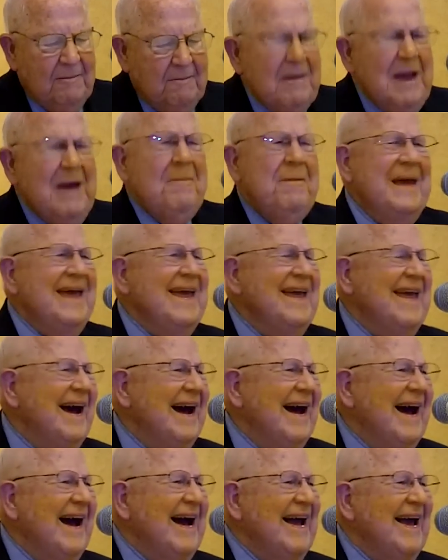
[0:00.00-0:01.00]

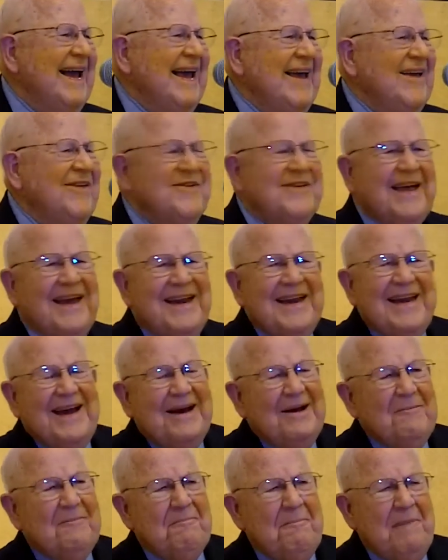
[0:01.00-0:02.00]
Maybe, he said,
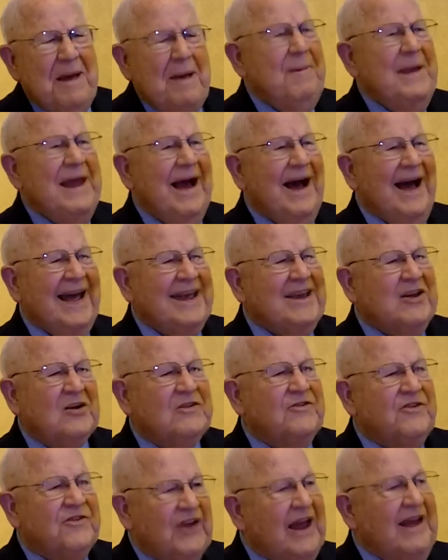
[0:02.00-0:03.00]
maybe I
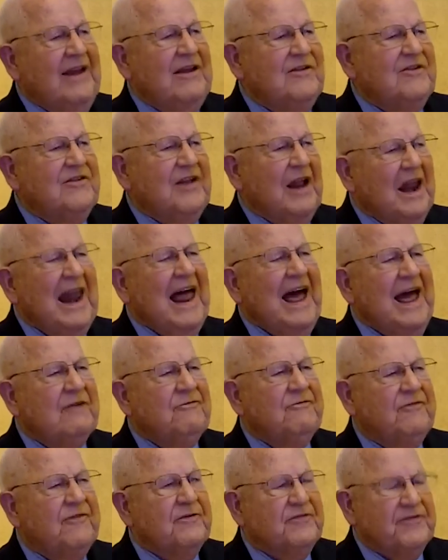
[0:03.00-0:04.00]
could change the
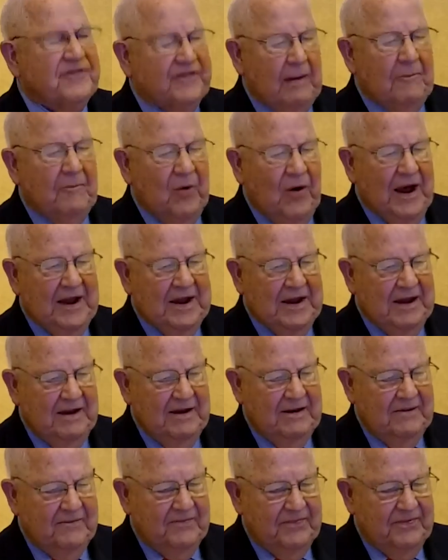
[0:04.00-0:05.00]
life of someone.
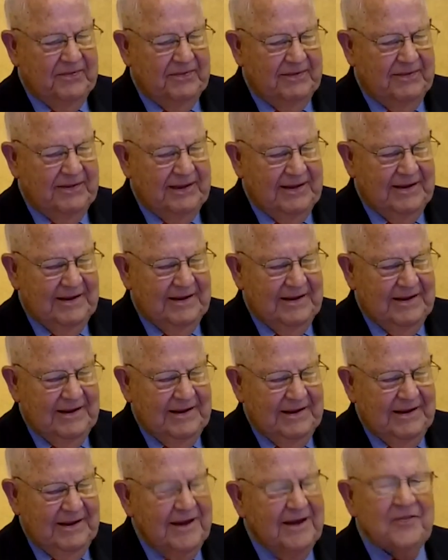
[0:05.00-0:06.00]

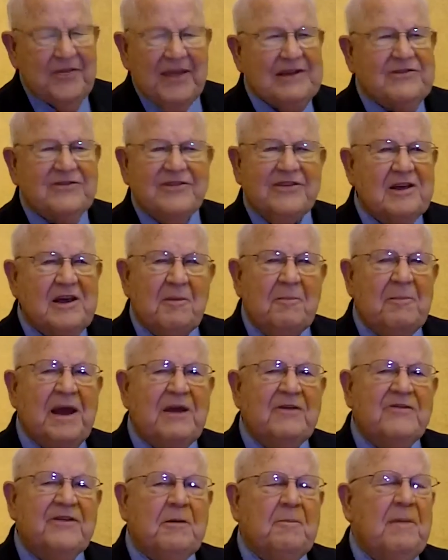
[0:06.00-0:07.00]
And that's the
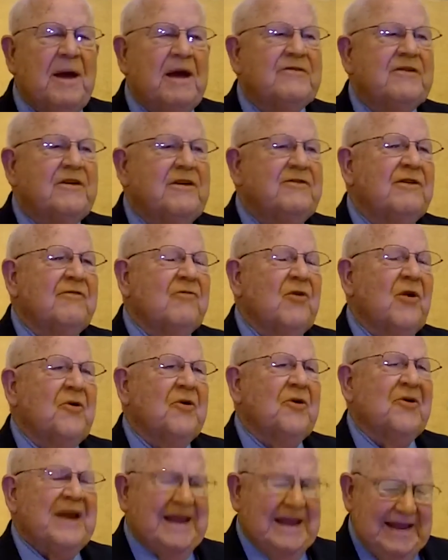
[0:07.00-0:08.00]
amazing message of
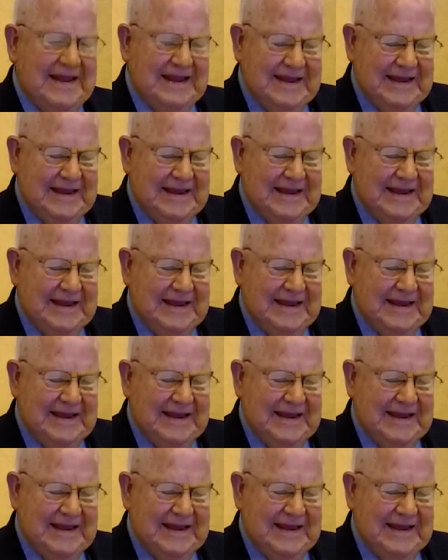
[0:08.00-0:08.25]
Rotary.